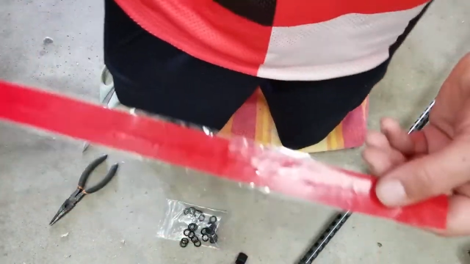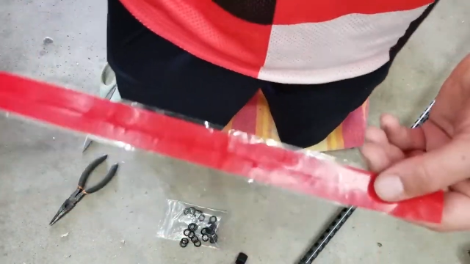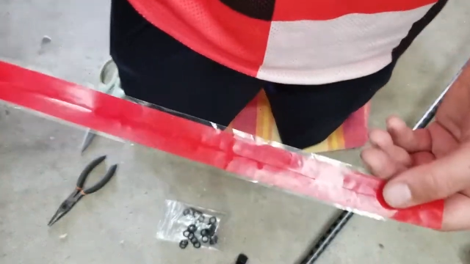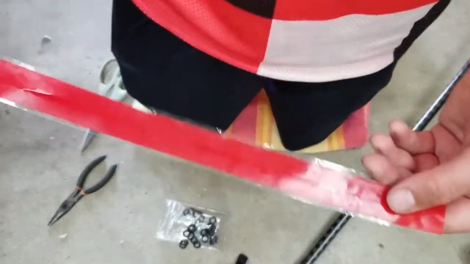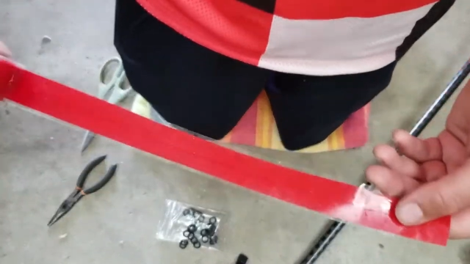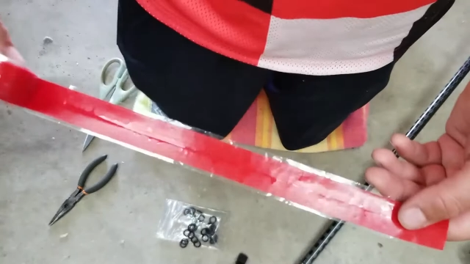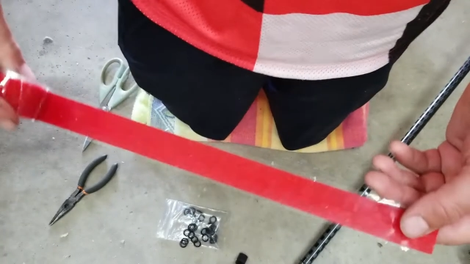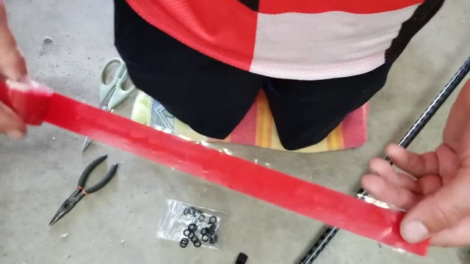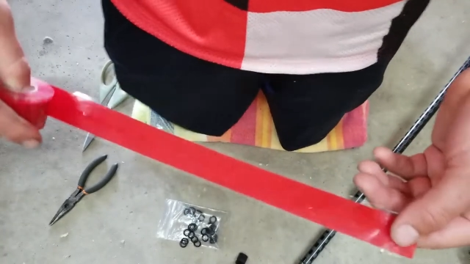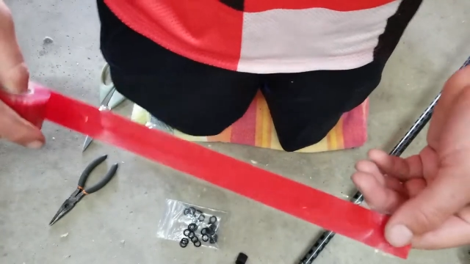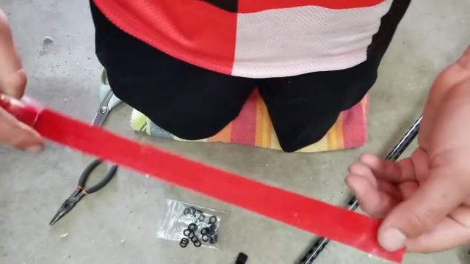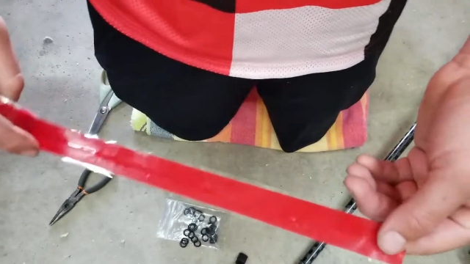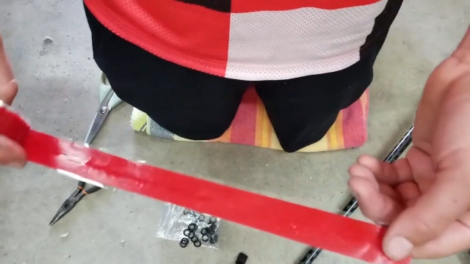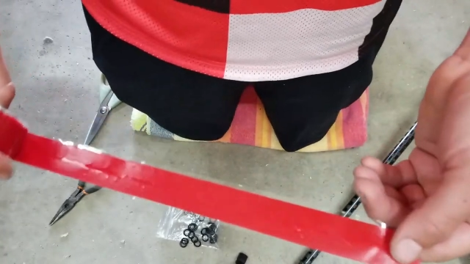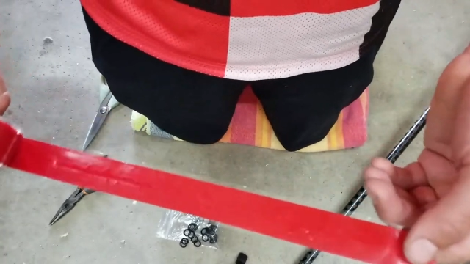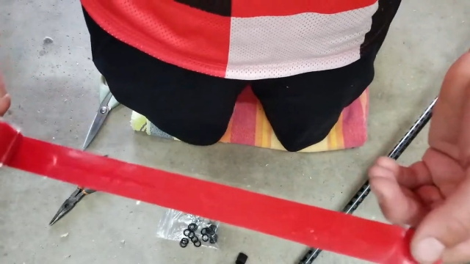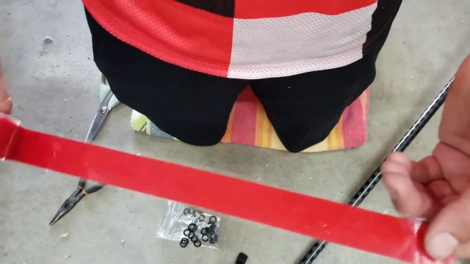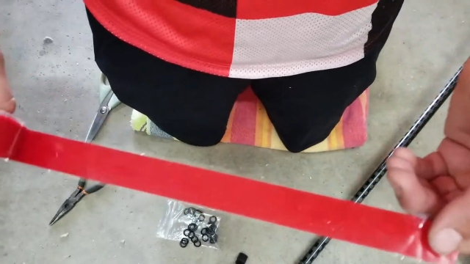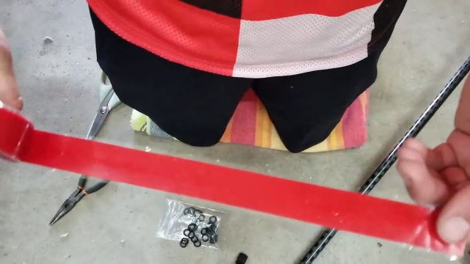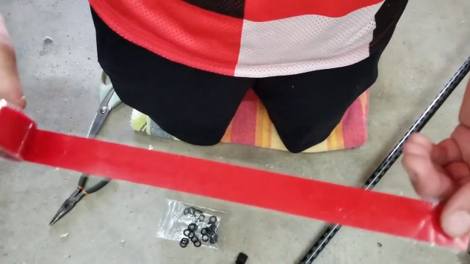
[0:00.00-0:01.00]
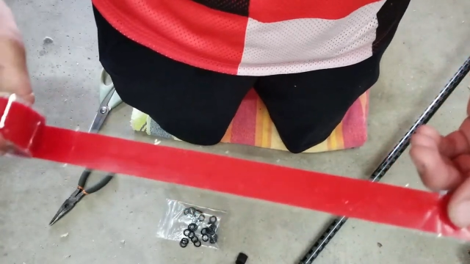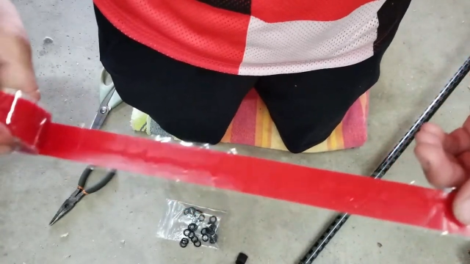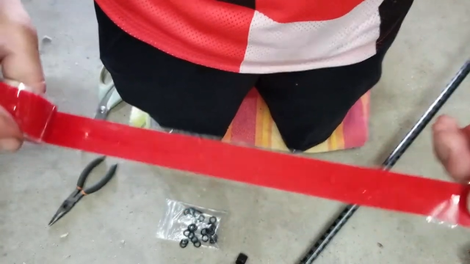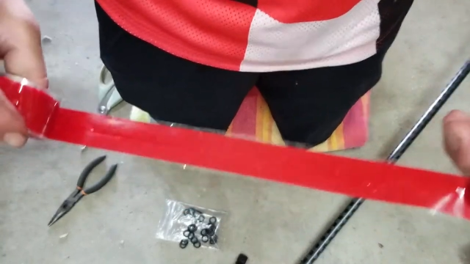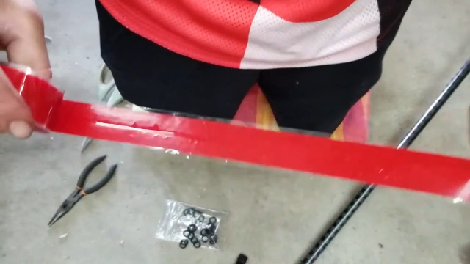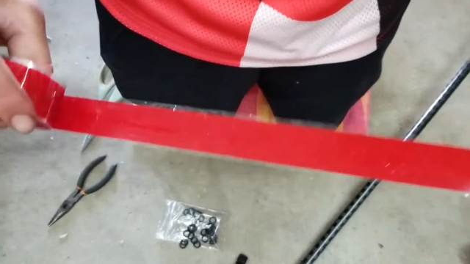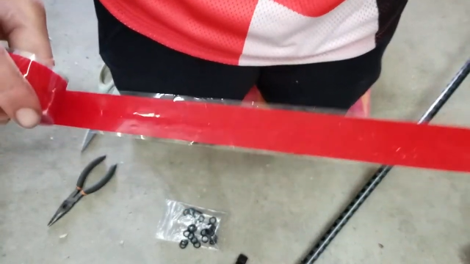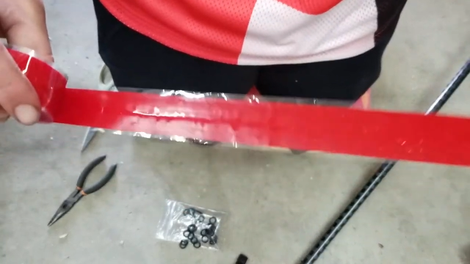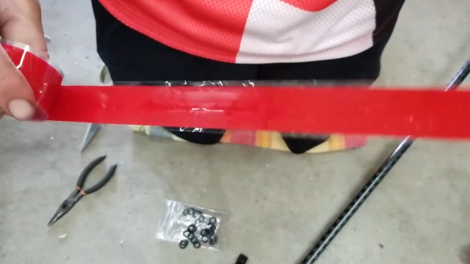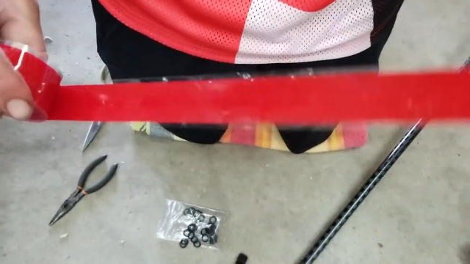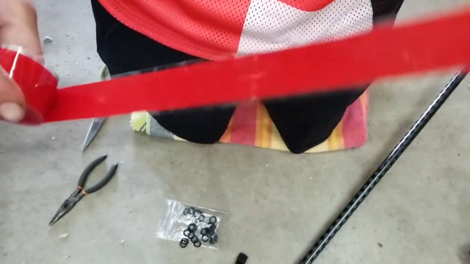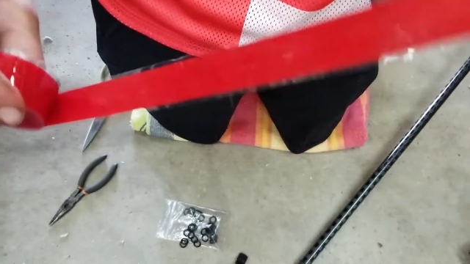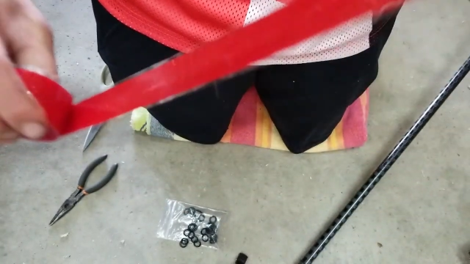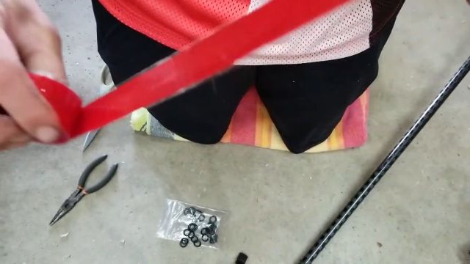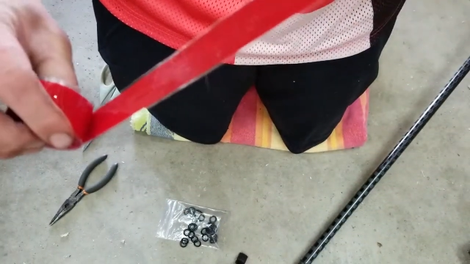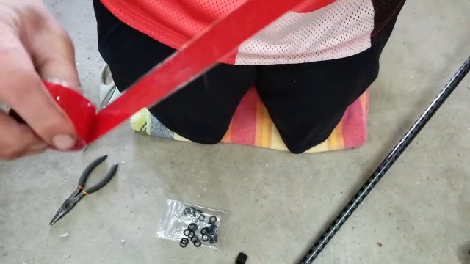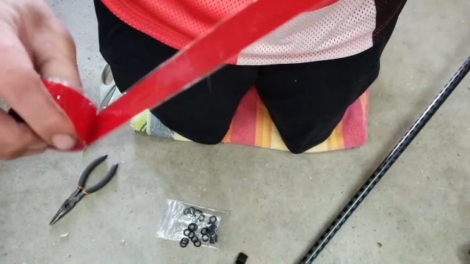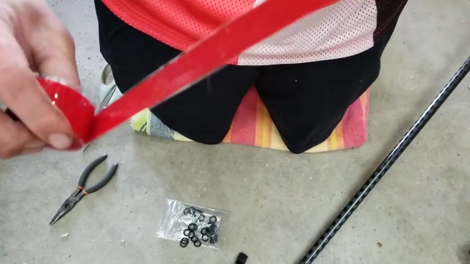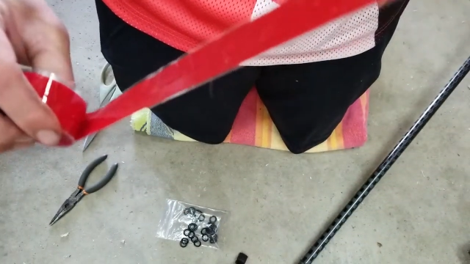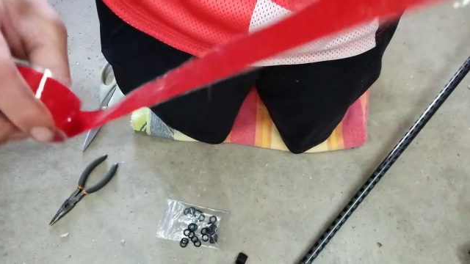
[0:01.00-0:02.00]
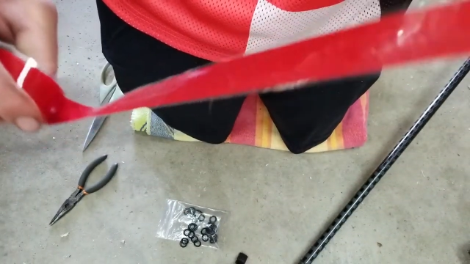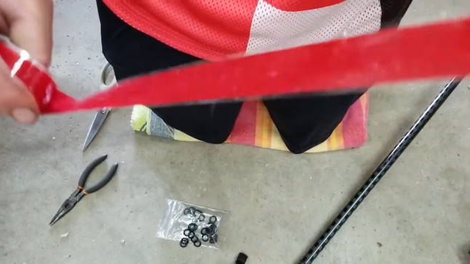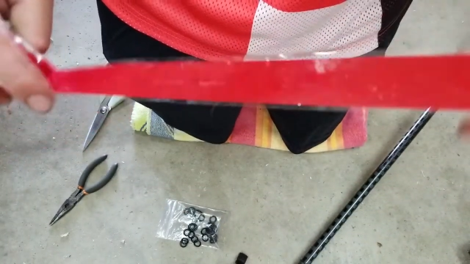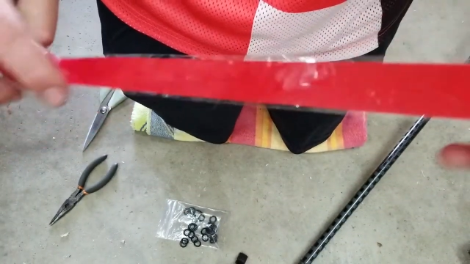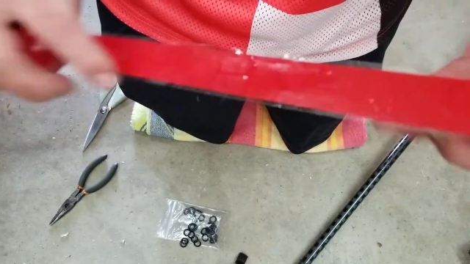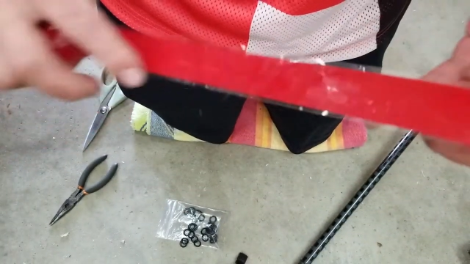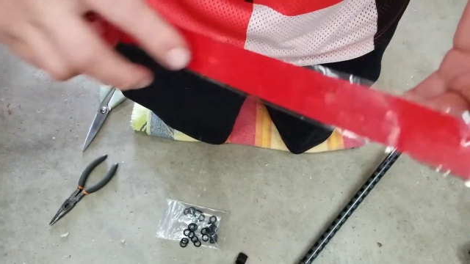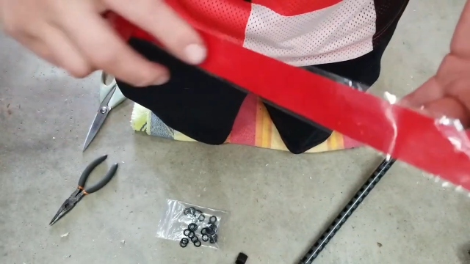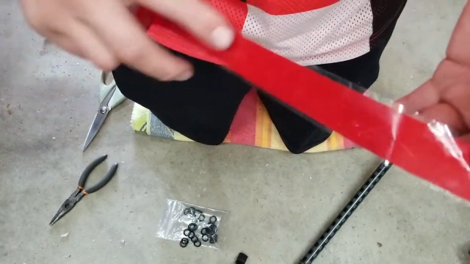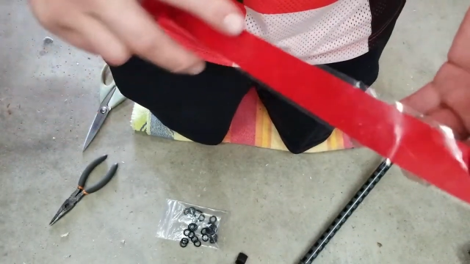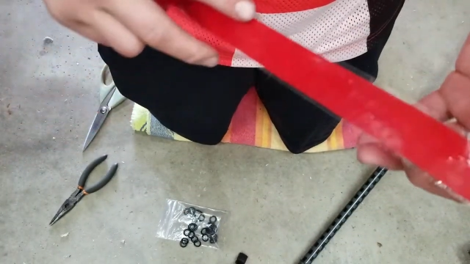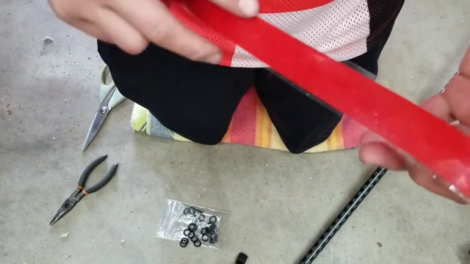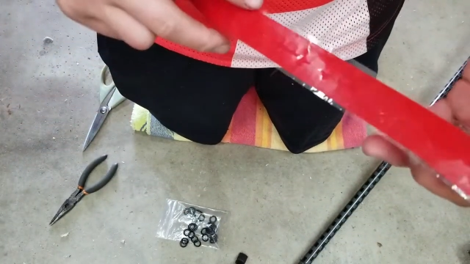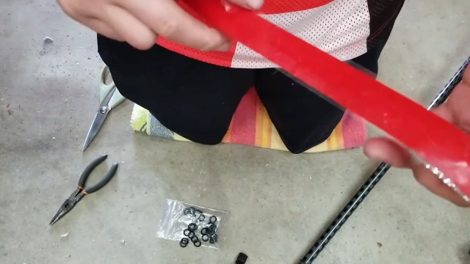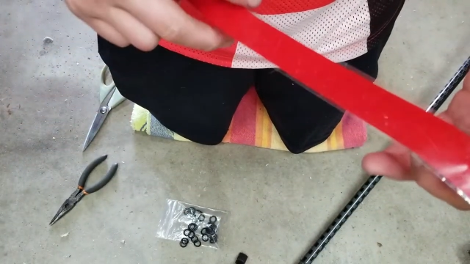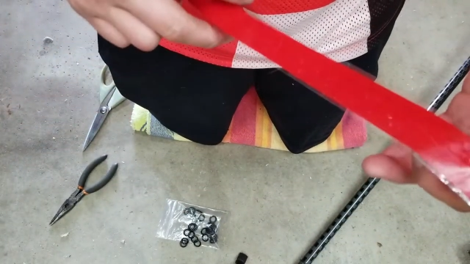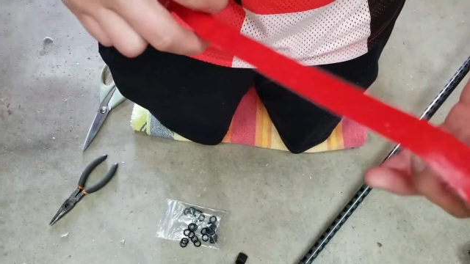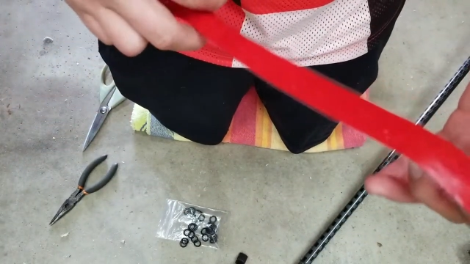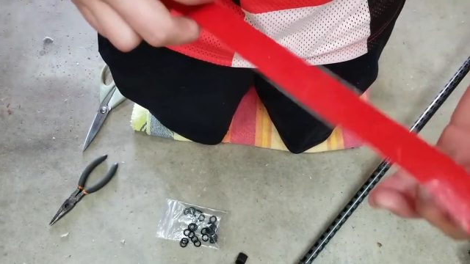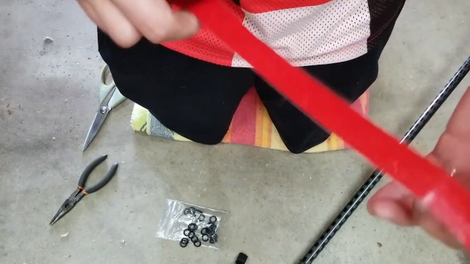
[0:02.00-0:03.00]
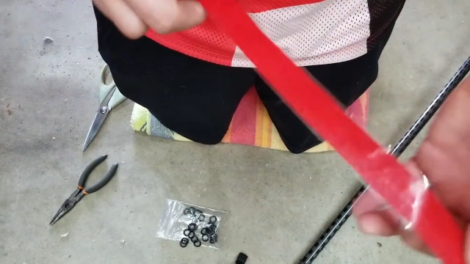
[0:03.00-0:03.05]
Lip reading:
No face is visible, so there are no lips to read.